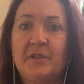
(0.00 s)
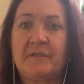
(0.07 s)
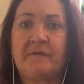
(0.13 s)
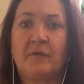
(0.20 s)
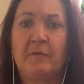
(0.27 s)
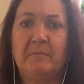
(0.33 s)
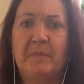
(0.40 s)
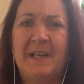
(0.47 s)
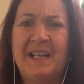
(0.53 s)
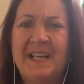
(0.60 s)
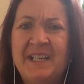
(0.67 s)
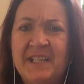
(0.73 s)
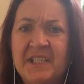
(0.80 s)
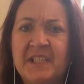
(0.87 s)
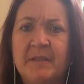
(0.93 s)
from
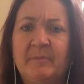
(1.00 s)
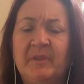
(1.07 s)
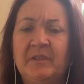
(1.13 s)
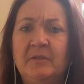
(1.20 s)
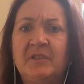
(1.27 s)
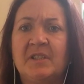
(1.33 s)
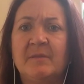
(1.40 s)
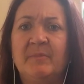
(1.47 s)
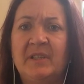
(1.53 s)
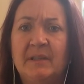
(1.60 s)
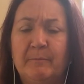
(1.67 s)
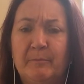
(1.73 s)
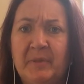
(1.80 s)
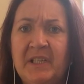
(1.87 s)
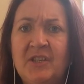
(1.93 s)
irritable to be
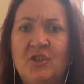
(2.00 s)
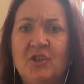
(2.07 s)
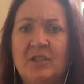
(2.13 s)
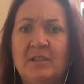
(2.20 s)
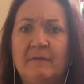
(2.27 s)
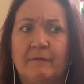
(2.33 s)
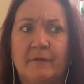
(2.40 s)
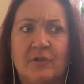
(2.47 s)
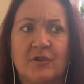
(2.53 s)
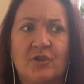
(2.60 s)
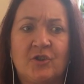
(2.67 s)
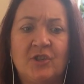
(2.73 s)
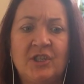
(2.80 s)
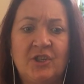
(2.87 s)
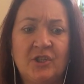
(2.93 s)
impatient,
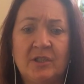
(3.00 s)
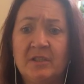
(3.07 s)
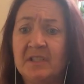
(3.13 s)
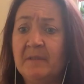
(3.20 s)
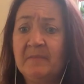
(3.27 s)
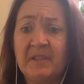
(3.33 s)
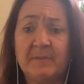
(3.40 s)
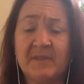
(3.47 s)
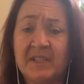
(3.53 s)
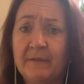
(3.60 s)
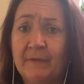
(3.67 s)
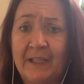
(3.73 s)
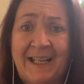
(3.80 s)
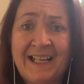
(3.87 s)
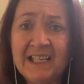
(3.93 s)
frustration, sometimes
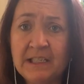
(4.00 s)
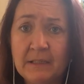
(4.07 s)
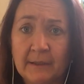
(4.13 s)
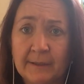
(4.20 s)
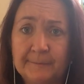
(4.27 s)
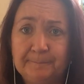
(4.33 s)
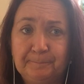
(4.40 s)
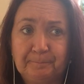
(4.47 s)
even anger,